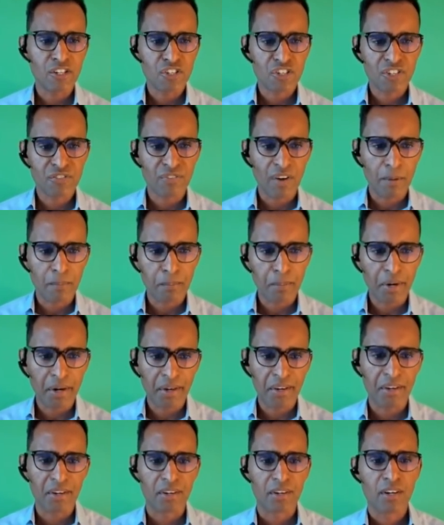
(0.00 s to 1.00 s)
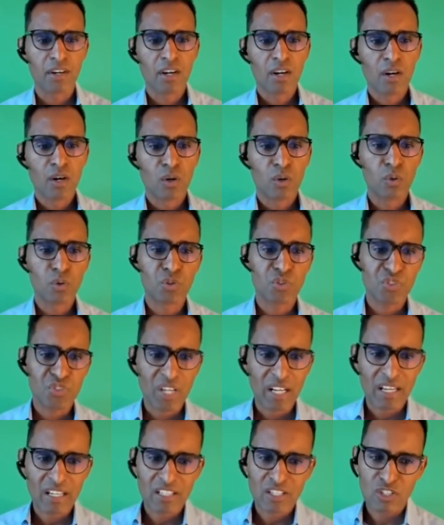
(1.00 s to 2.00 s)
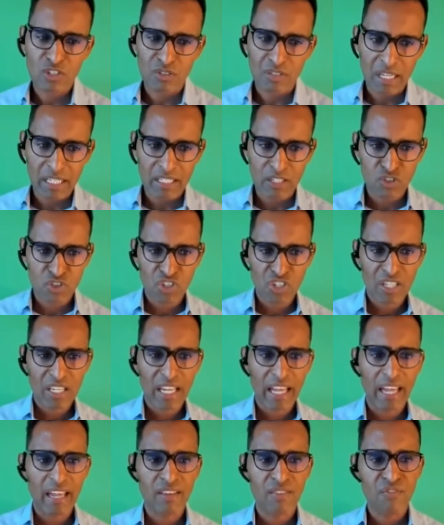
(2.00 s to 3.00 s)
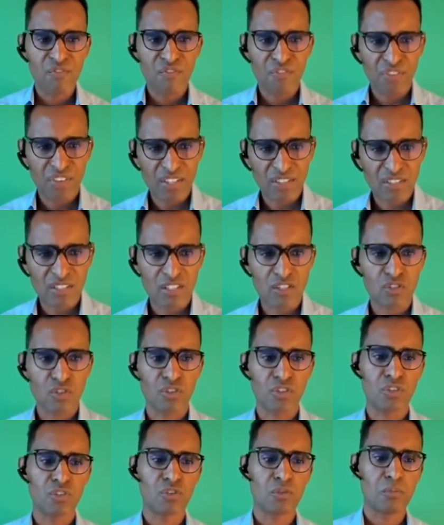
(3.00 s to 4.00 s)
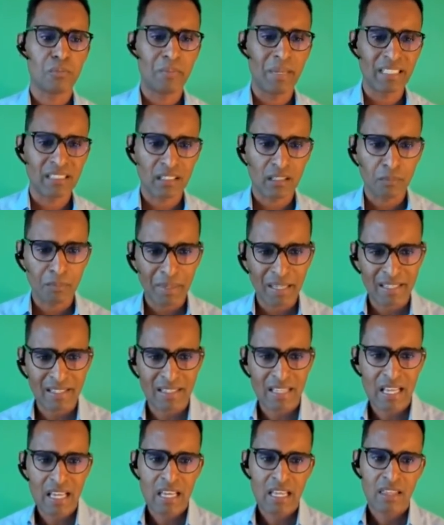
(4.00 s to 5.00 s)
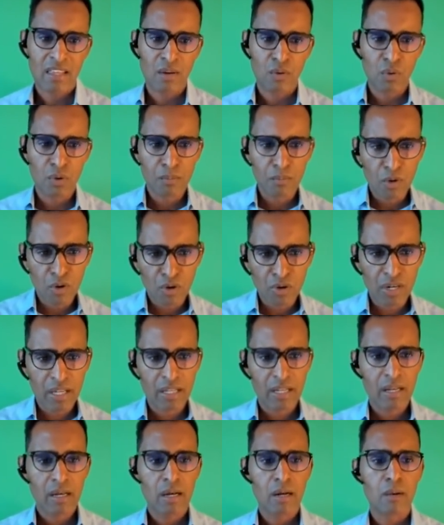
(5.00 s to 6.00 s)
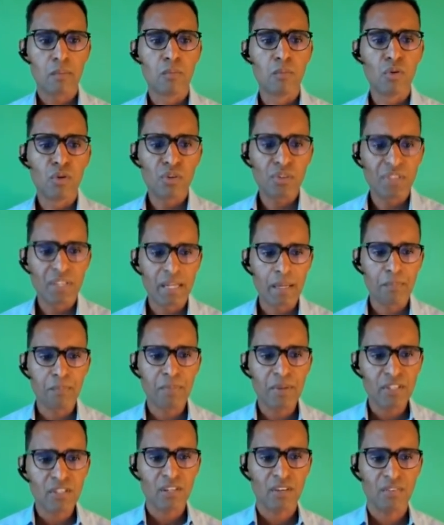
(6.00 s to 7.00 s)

energy vampire who sucks your energy and feasts on your mental peace. They want more than a